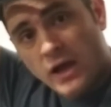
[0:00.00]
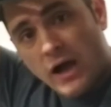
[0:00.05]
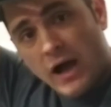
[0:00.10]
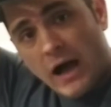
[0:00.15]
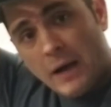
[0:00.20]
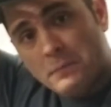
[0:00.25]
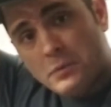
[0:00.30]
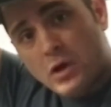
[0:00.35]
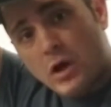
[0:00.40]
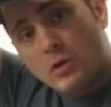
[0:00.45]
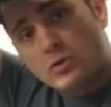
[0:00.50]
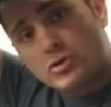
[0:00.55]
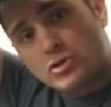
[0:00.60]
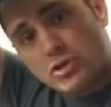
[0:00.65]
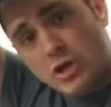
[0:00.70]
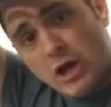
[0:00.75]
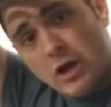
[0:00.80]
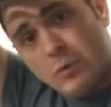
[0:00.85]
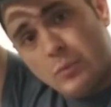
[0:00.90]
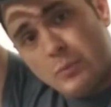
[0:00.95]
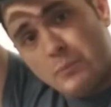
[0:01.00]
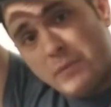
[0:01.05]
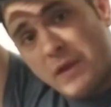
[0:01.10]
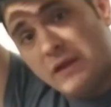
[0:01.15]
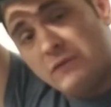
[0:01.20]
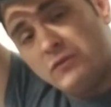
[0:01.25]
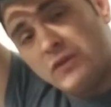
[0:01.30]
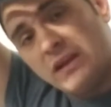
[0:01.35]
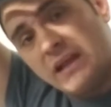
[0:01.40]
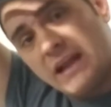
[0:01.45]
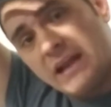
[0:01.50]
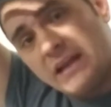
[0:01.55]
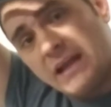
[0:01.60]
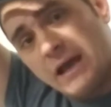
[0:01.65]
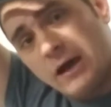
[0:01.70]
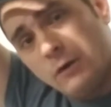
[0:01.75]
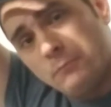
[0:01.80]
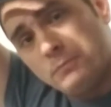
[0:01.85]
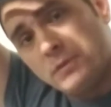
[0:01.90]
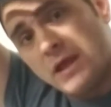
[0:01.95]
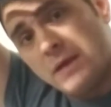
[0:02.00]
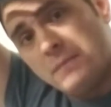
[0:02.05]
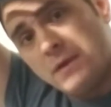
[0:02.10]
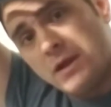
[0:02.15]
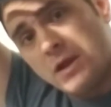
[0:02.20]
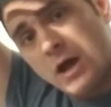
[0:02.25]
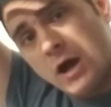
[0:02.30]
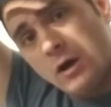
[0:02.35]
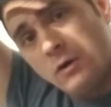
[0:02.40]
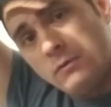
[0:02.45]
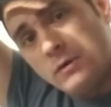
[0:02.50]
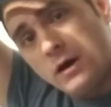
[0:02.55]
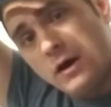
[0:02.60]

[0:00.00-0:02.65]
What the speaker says: I'm Coach Joe, and if you need any help, let me know.